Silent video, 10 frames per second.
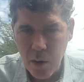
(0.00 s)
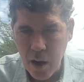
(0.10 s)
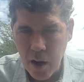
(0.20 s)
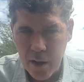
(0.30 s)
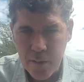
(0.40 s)

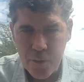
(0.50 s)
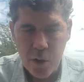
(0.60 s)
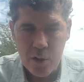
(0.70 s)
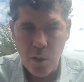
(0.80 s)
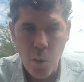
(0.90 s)
if
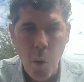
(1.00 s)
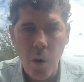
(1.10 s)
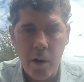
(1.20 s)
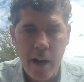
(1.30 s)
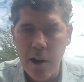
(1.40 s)
there's a
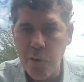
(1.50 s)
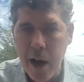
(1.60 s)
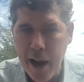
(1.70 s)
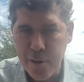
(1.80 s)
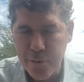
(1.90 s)
war in
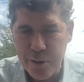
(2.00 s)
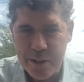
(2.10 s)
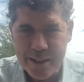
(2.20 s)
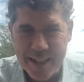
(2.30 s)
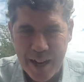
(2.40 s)
Iraq, for
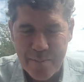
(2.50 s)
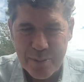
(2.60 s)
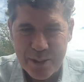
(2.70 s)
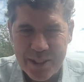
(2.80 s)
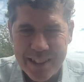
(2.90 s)

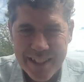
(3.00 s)
example.